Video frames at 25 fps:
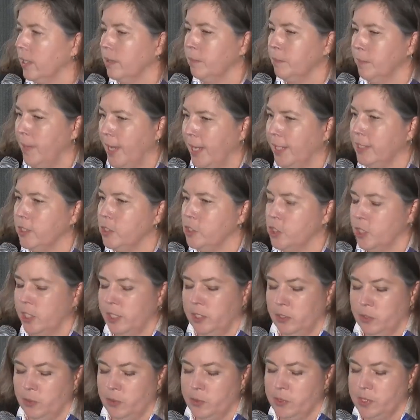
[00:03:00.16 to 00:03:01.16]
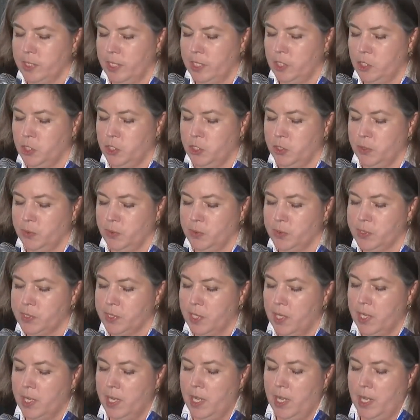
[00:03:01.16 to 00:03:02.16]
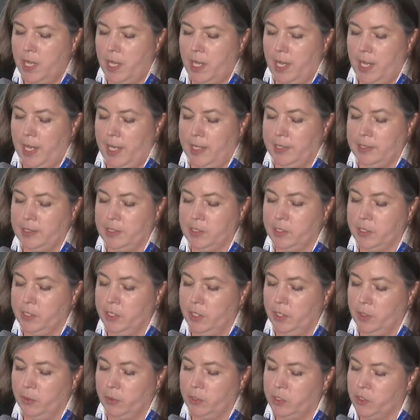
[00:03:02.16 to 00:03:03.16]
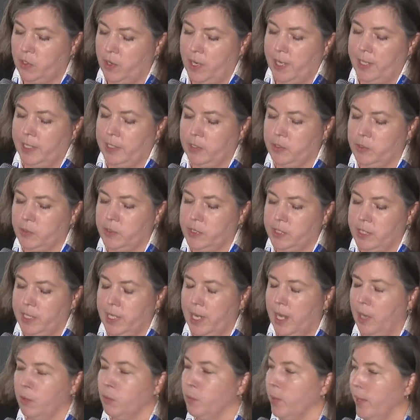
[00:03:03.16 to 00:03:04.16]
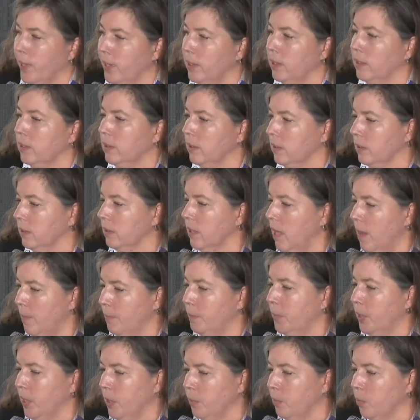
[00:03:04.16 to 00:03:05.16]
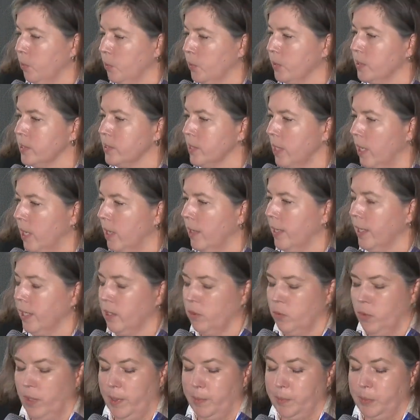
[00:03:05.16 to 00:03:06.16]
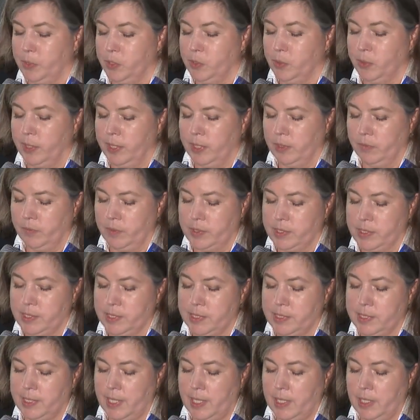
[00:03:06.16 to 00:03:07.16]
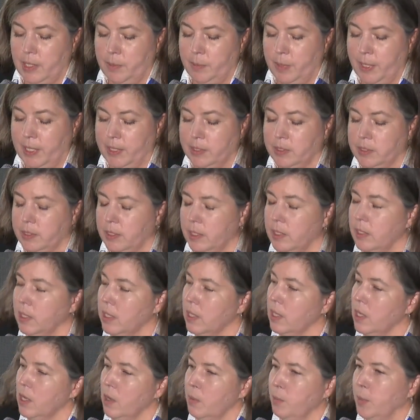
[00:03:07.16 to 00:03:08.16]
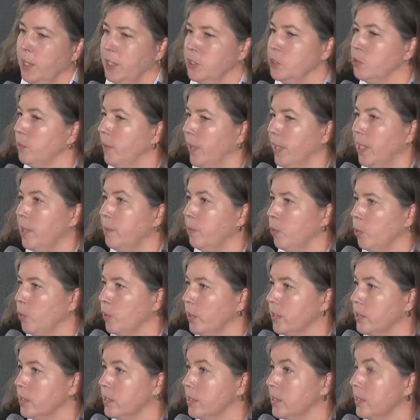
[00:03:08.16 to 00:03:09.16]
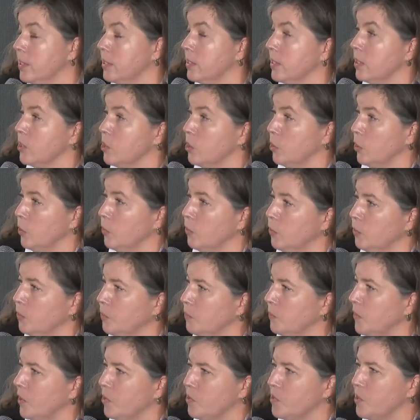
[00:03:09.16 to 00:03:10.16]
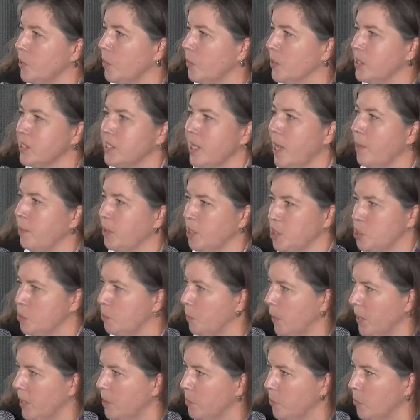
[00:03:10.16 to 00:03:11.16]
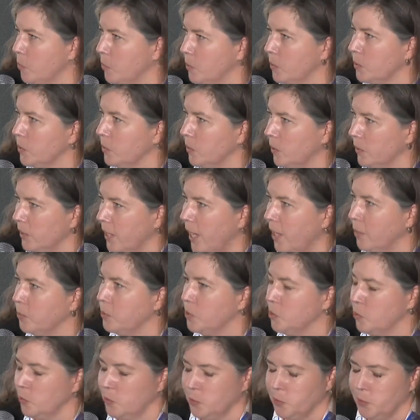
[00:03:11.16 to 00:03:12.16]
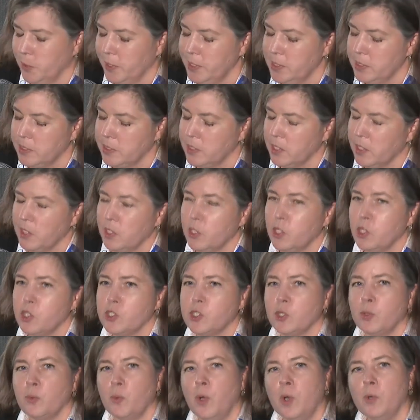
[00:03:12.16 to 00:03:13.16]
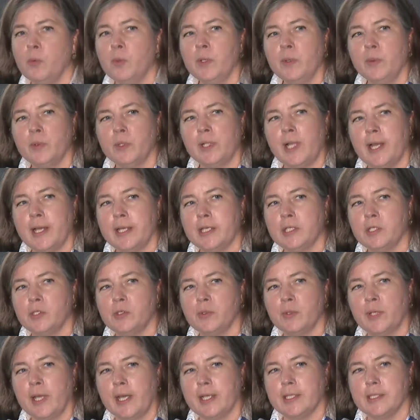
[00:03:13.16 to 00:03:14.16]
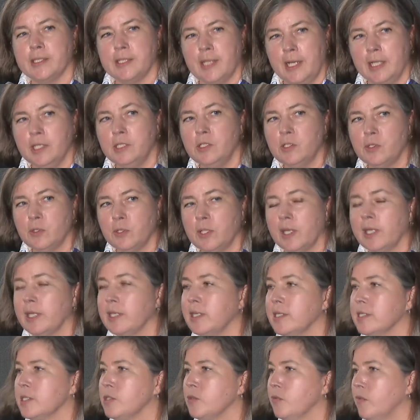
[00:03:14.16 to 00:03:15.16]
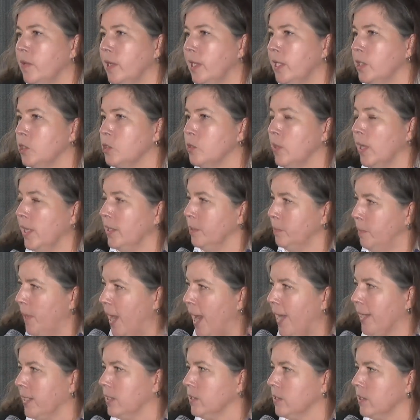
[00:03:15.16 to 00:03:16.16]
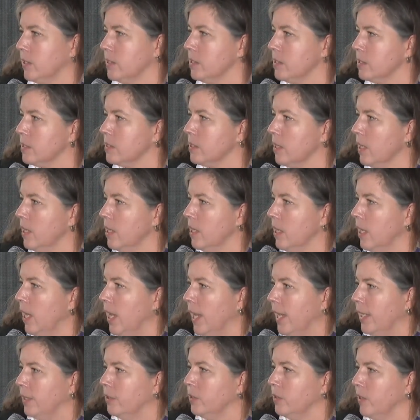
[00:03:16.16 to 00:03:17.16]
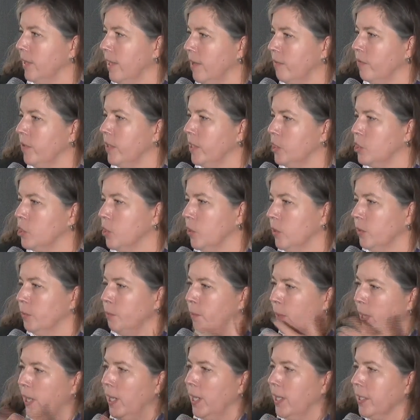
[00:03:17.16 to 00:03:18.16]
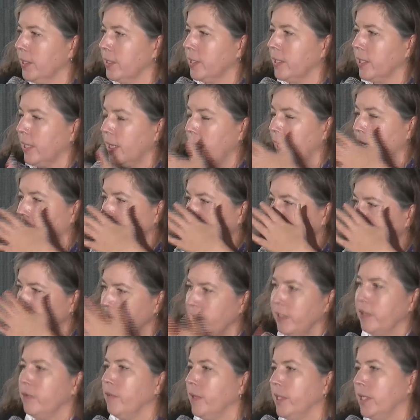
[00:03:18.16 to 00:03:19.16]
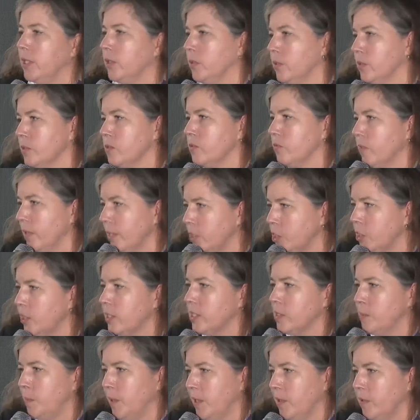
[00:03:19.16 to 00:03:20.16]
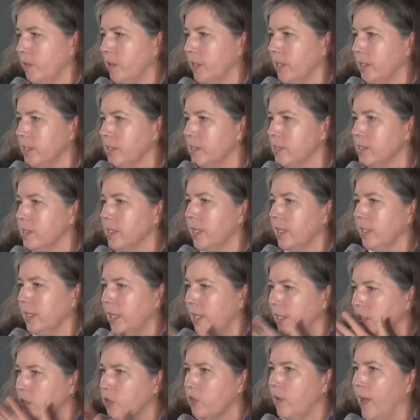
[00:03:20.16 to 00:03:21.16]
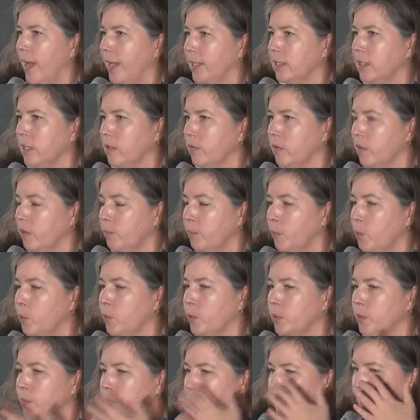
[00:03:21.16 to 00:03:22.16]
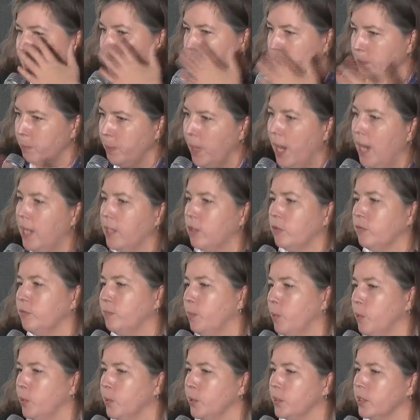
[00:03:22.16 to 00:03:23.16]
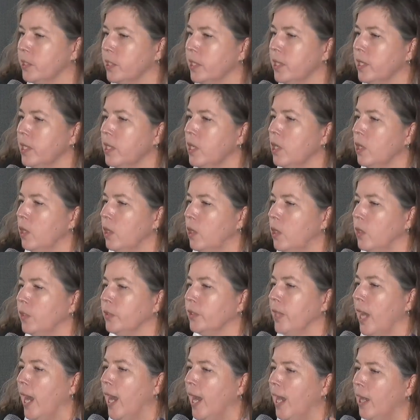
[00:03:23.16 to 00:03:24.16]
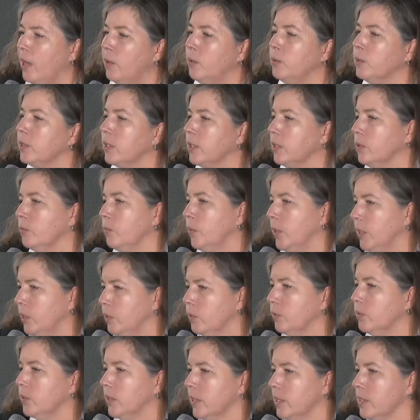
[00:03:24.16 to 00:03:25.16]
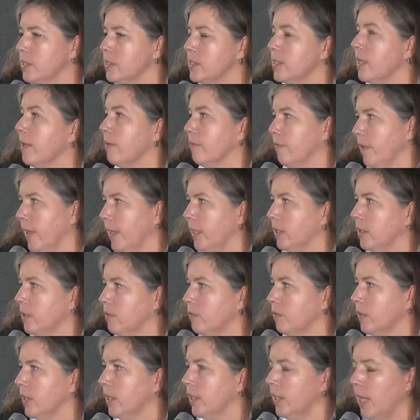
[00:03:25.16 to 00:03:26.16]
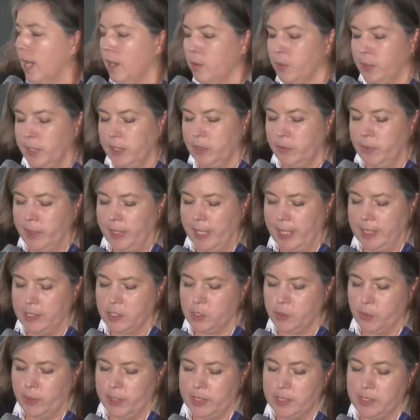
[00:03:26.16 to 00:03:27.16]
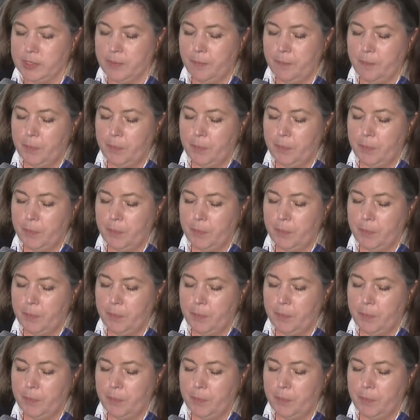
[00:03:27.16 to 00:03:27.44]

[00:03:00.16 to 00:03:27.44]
and managing those issues, and trying to see how well company boards are equipped to deal with sustainability. But to many boards, this is new. There is no established playbook on how to do it. So what we would like to get done today is really to unpack this and leverage on Mark and Federico's rich experience in interacting with board, being part of board, on how can we do this effectively and how can we get to it.